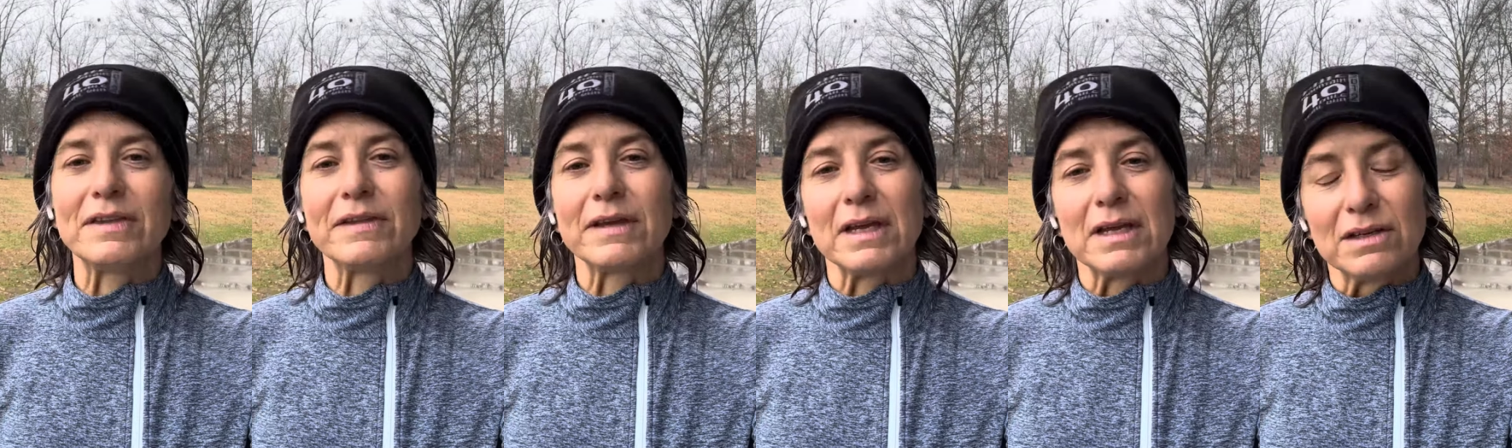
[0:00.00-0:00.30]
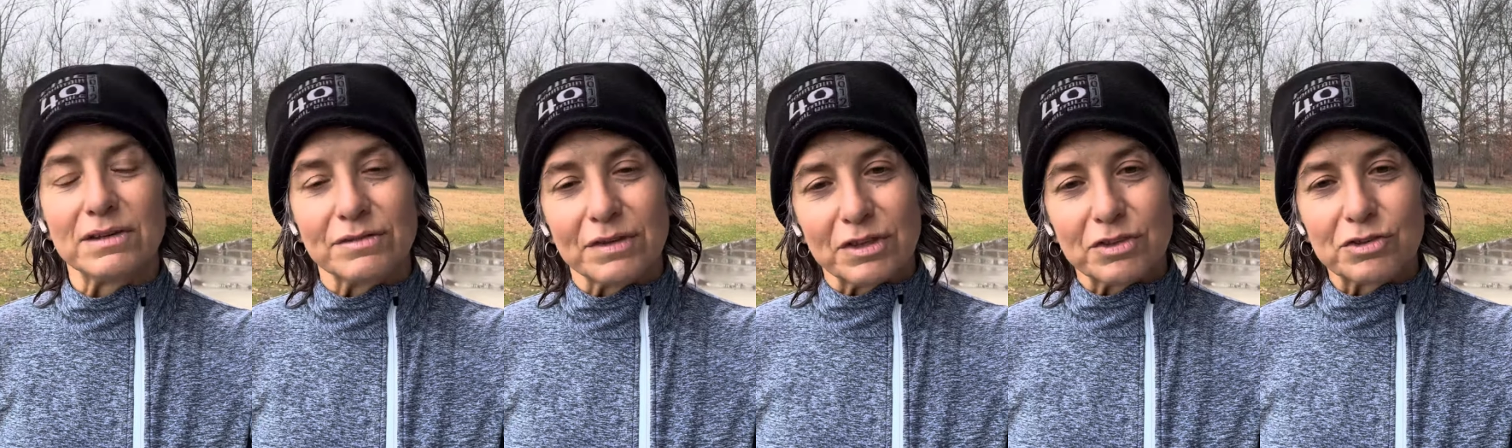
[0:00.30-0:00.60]
the
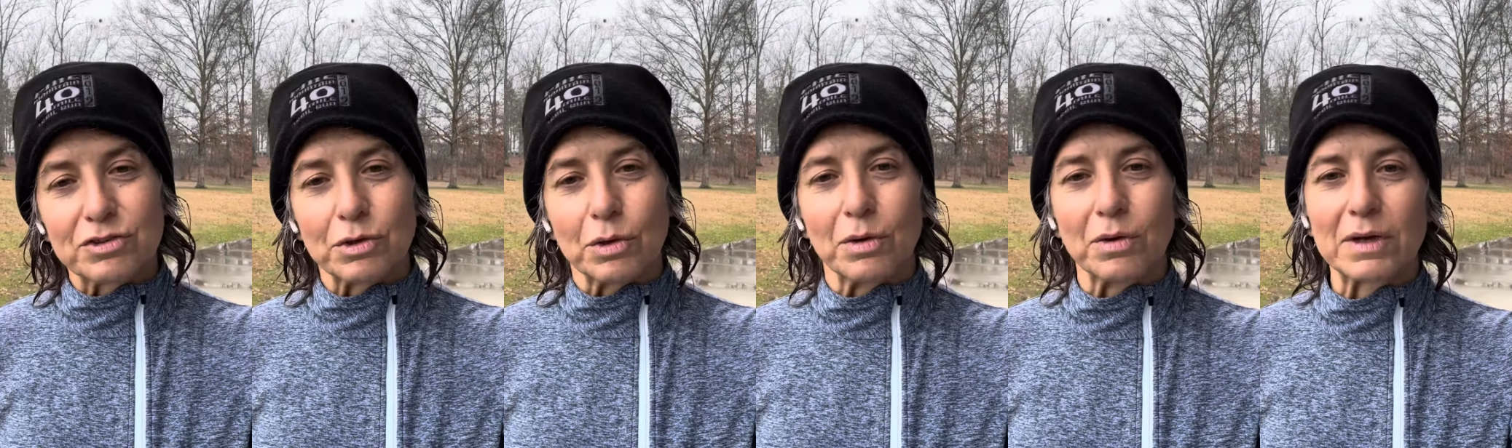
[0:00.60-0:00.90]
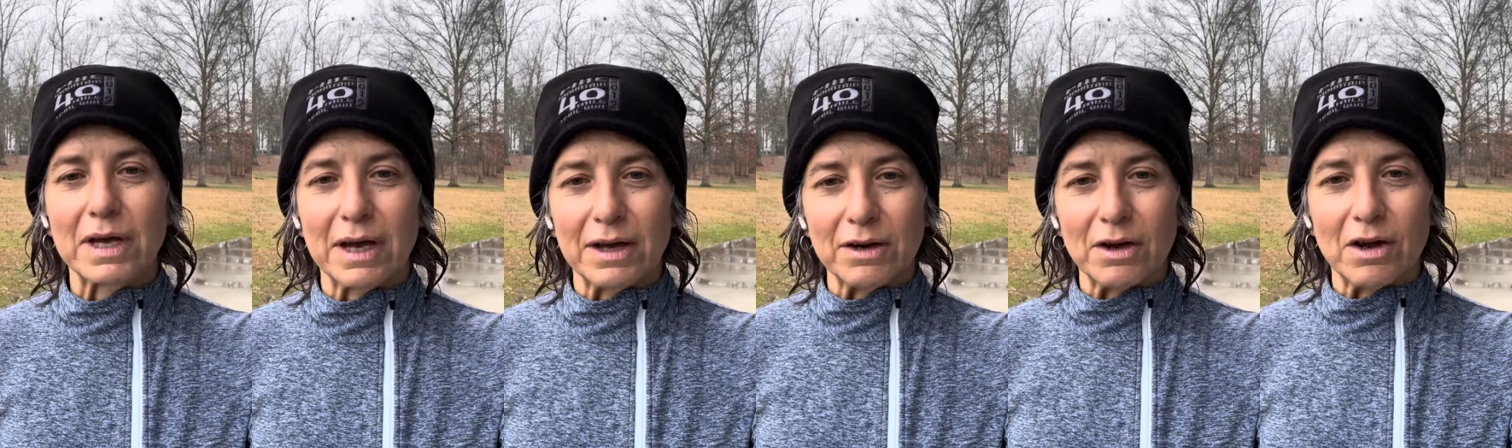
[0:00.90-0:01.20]
individual
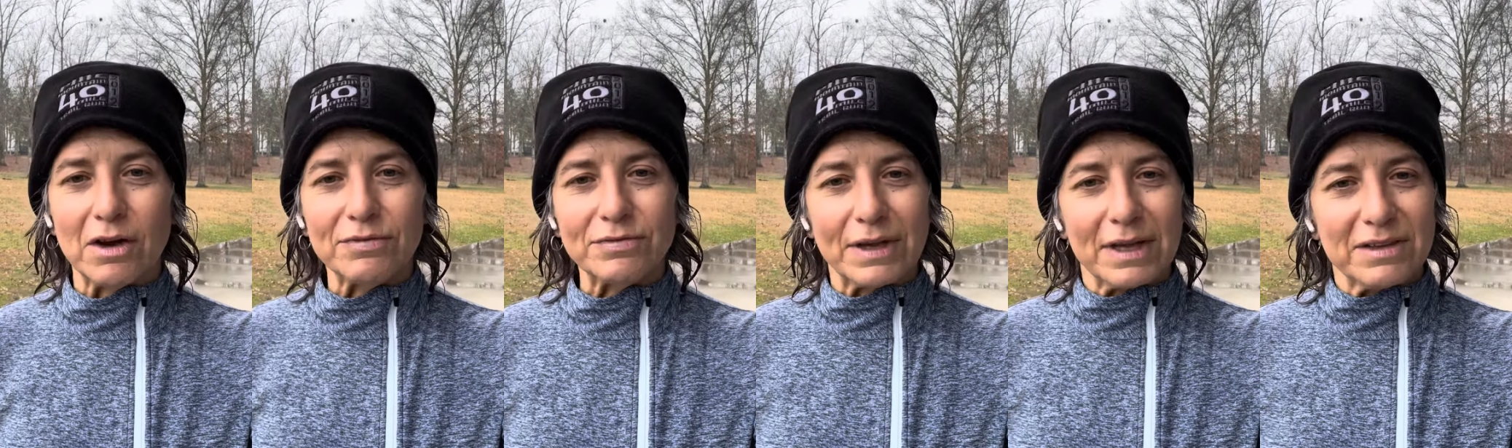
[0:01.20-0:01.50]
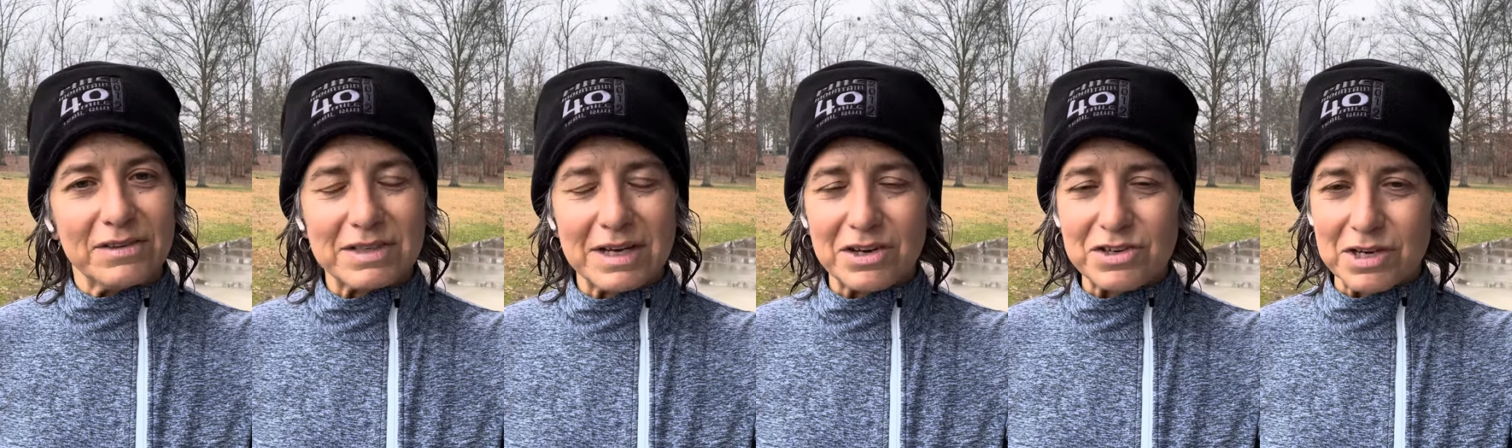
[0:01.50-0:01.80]
cutoff, aid
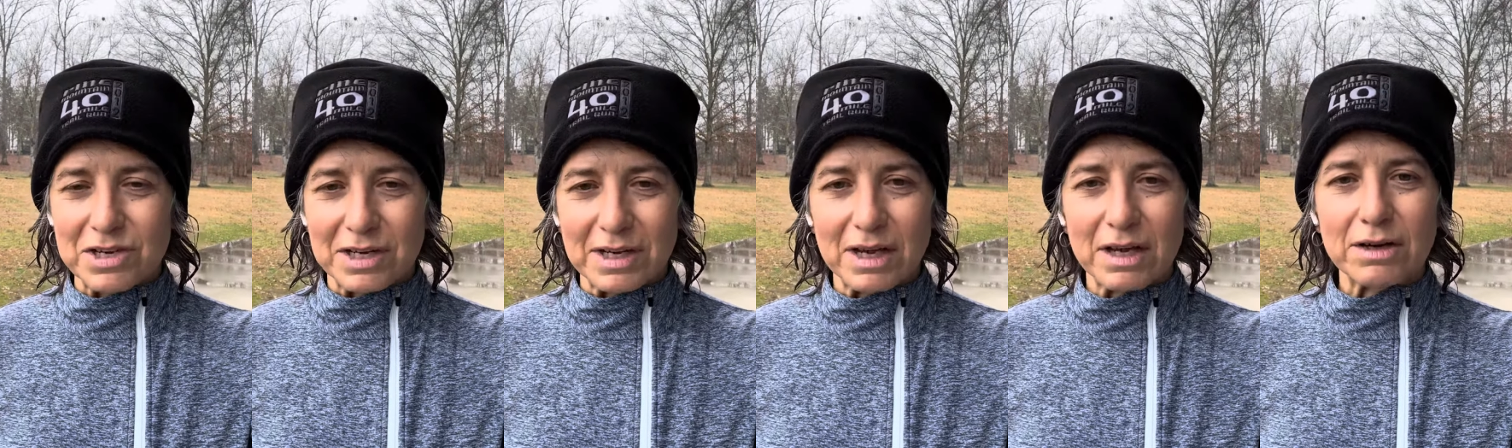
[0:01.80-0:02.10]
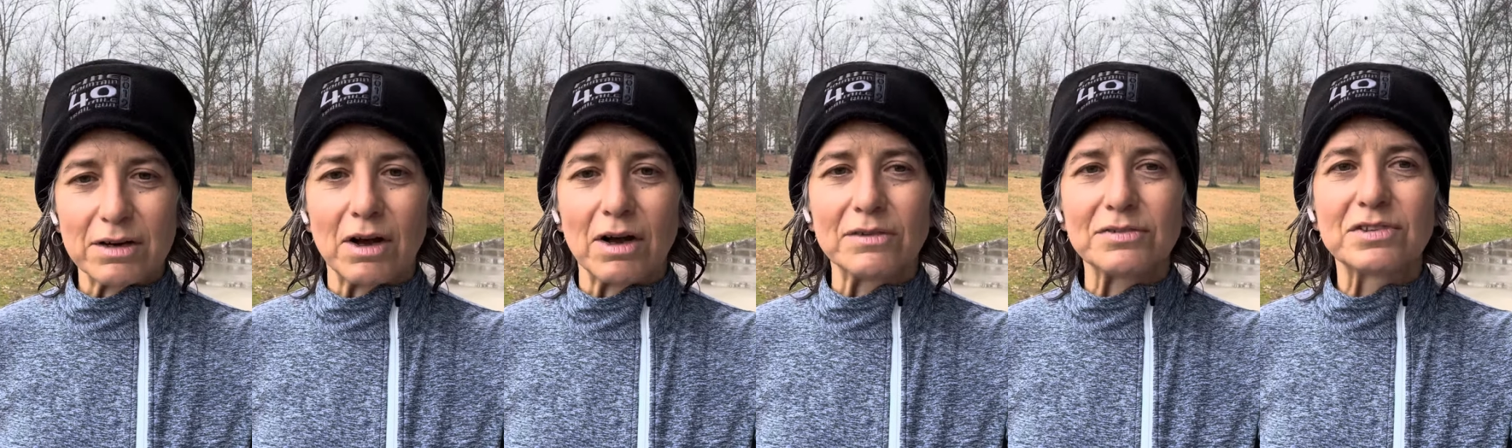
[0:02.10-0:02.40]
station
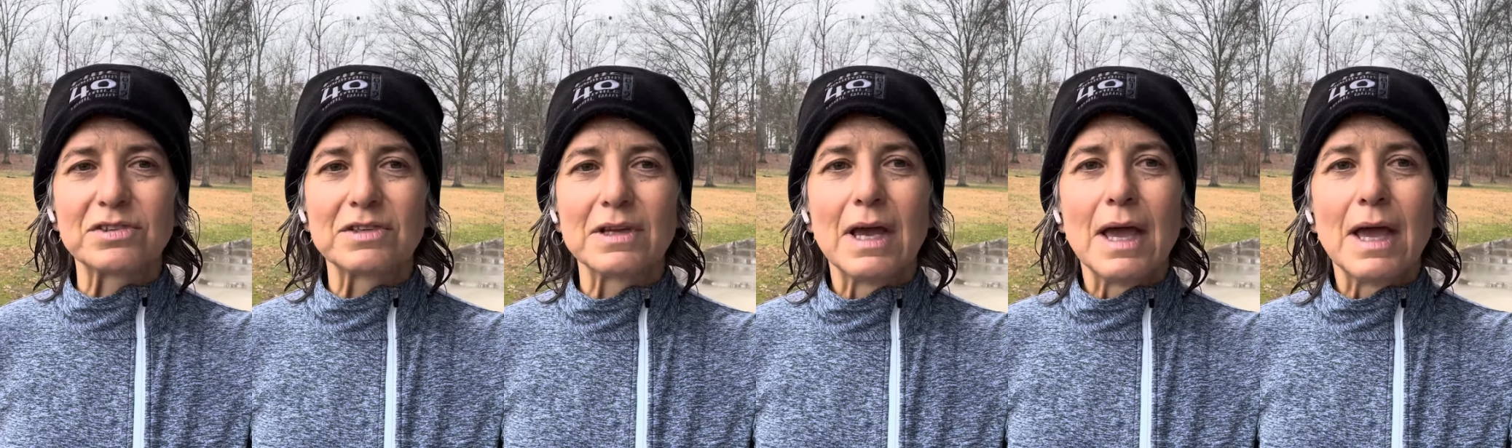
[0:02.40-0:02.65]
cutoffs,